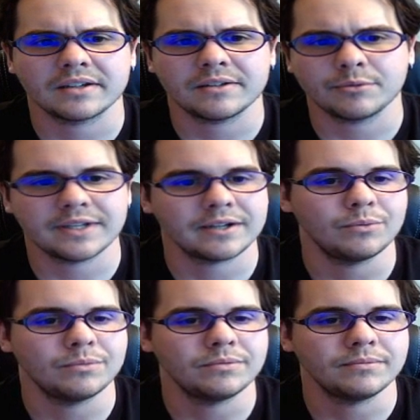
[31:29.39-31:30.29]
was
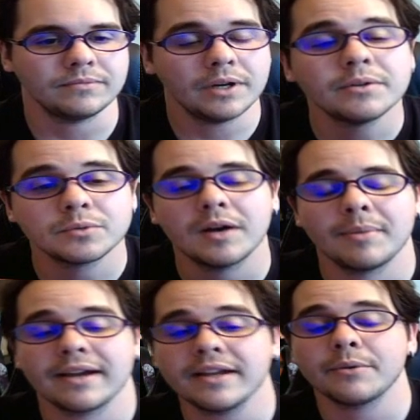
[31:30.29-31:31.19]
a while
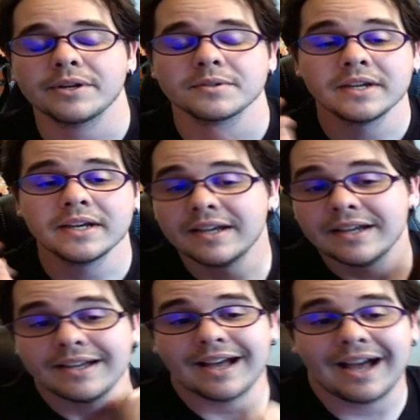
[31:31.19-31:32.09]
back. Anyways,
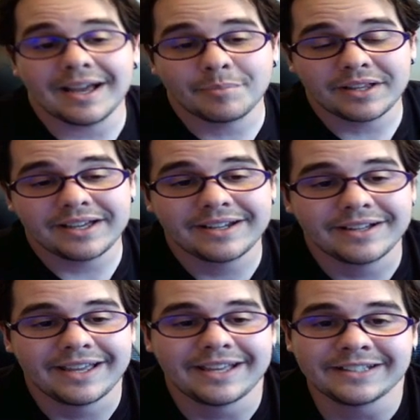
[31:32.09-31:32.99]
I played
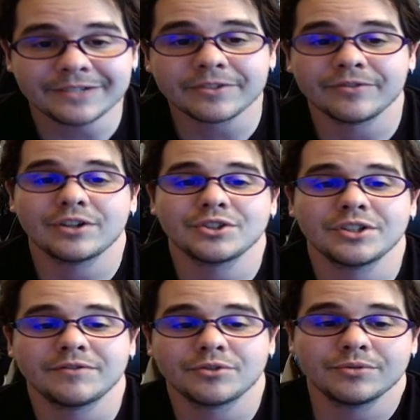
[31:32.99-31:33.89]
a different version
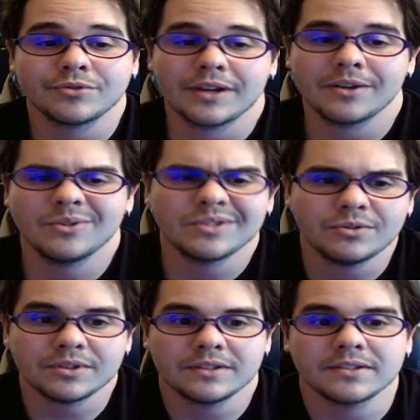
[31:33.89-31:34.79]
of True Dracos
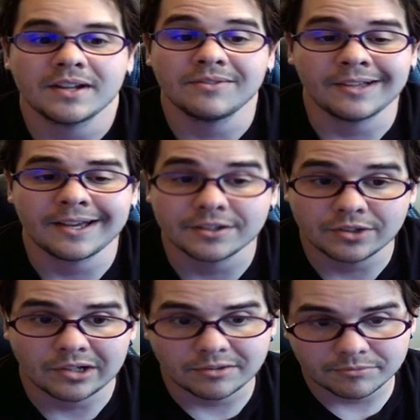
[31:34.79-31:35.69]
using stuff like
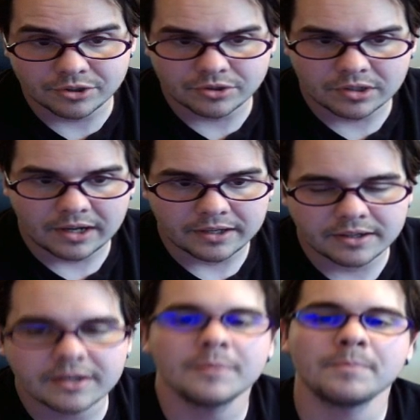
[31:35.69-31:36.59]
Solemn
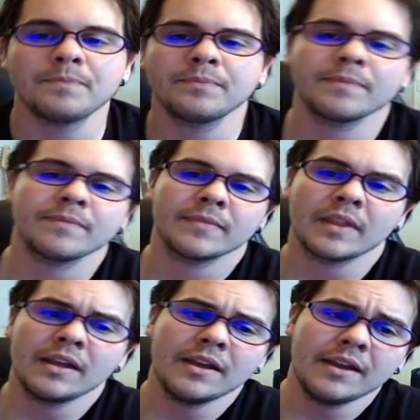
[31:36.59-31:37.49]
Strike.
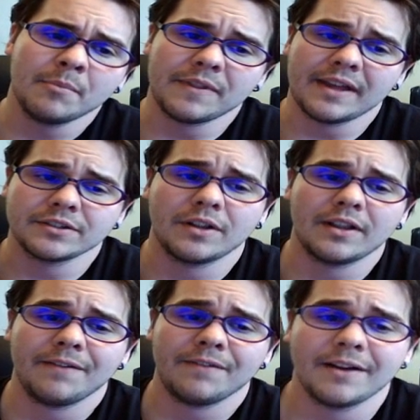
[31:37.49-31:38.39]
But that is all
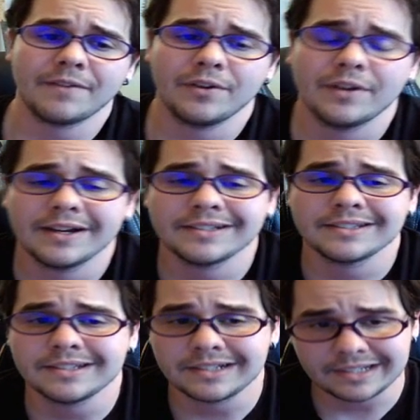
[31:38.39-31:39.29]
I've got for you guys
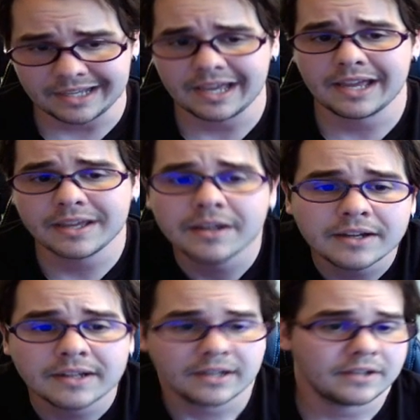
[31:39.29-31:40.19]
today.
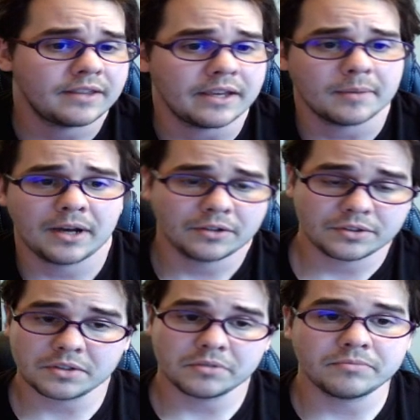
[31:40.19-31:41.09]
Think
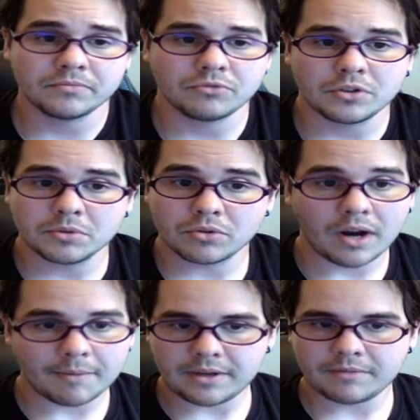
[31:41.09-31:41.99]
about
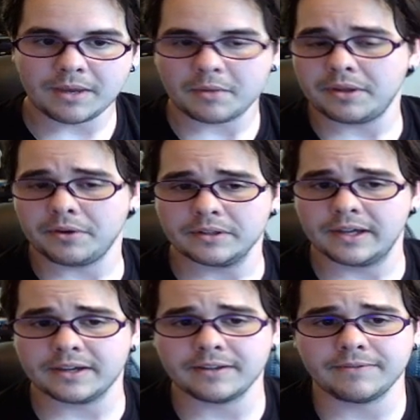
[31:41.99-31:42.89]
subscribing, maybe, or
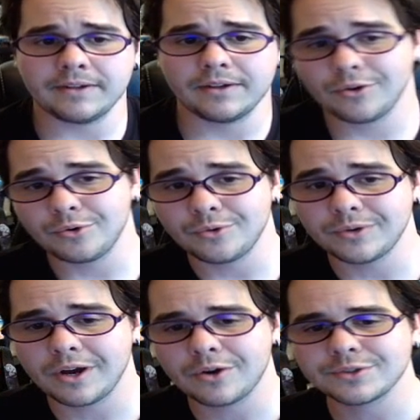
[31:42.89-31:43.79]
liking the video. Who
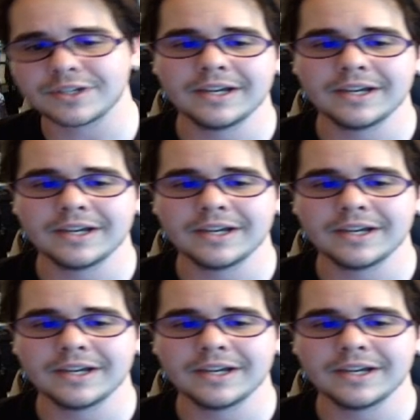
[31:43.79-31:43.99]
knows?